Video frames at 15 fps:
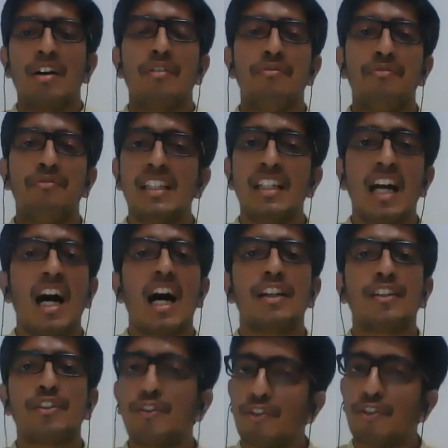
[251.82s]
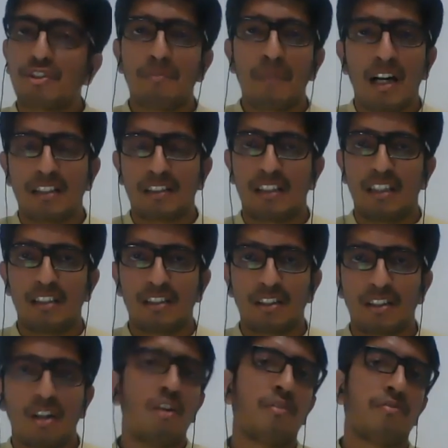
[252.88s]
We are
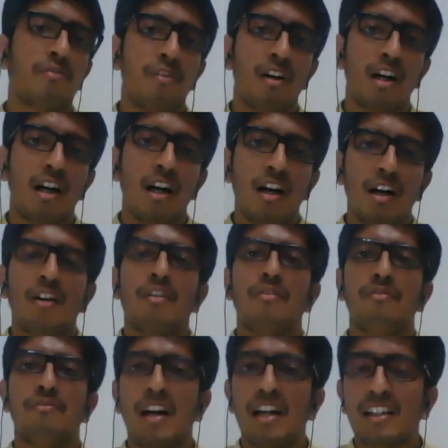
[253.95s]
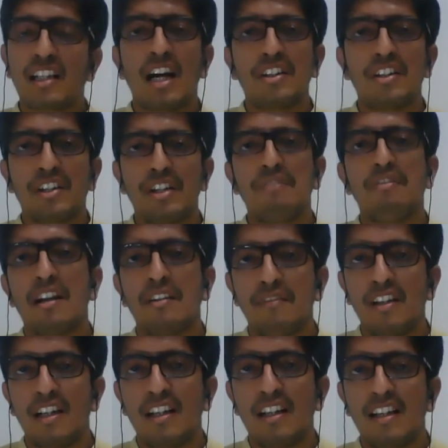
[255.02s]
Toastmasters of One Country, One
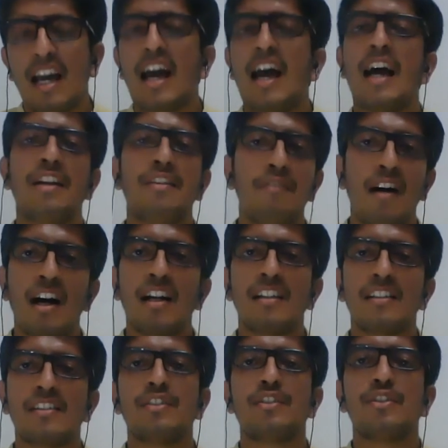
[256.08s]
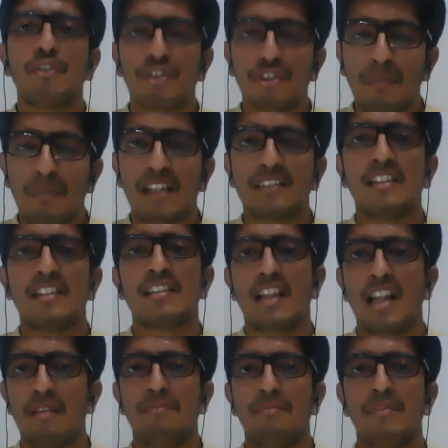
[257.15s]
World Advanced Toastmasters
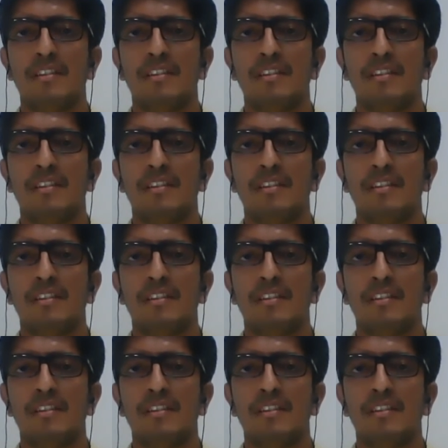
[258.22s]
Club.